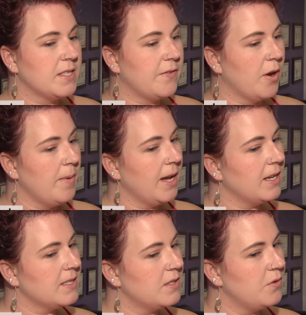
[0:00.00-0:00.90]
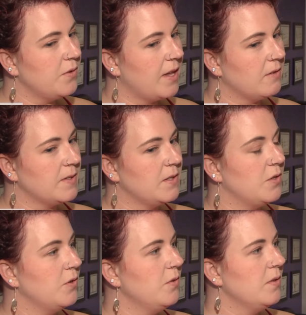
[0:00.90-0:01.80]
as far back as
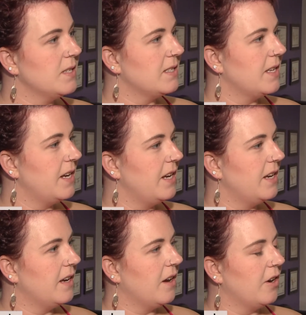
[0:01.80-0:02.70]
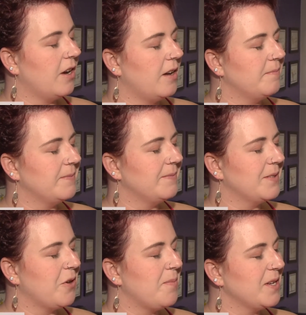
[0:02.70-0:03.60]
2002, the city or uh,
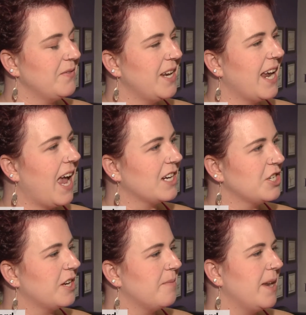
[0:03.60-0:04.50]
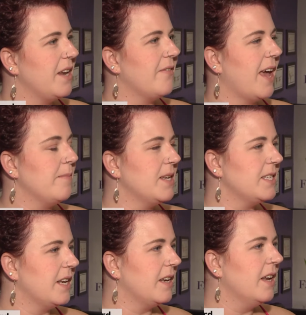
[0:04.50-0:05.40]
sorry, Breastfeeding Action Committee of
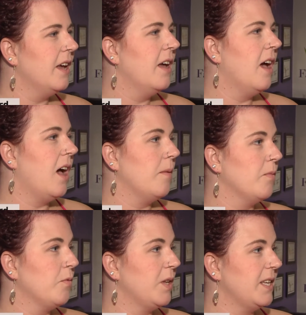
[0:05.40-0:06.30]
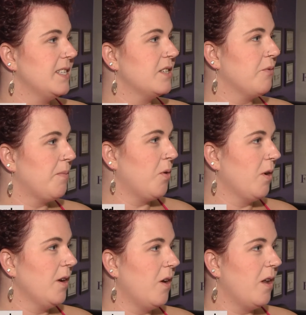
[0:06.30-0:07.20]
Edmonton um, released a
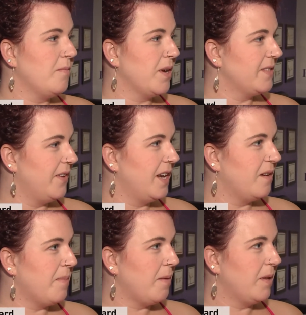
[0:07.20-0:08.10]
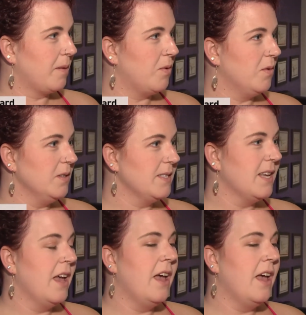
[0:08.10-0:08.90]
report on breastfeeding in public pools.